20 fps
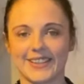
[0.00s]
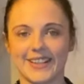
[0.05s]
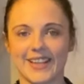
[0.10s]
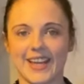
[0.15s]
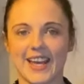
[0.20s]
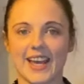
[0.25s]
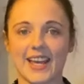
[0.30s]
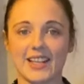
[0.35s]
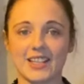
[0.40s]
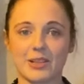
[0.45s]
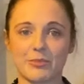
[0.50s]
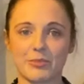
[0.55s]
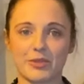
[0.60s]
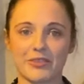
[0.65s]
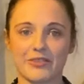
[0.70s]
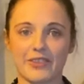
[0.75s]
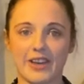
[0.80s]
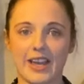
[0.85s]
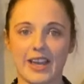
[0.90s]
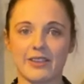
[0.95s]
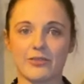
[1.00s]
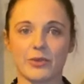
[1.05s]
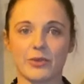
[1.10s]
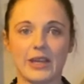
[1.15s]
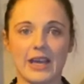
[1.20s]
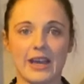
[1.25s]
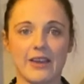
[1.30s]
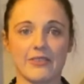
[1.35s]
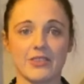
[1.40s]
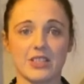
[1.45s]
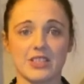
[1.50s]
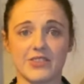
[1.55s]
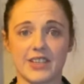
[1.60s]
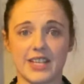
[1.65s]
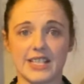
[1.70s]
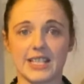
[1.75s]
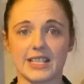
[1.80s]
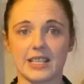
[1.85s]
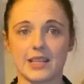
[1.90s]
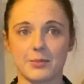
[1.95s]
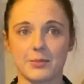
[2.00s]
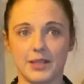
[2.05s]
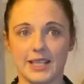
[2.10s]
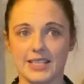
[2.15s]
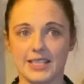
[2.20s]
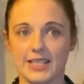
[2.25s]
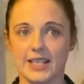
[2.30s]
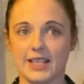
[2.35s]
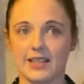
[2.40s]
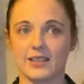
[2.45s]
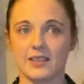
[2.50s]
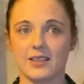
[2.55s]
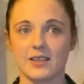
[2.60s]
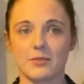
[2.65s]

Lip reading: At number 5 we have aesthetically pleasing.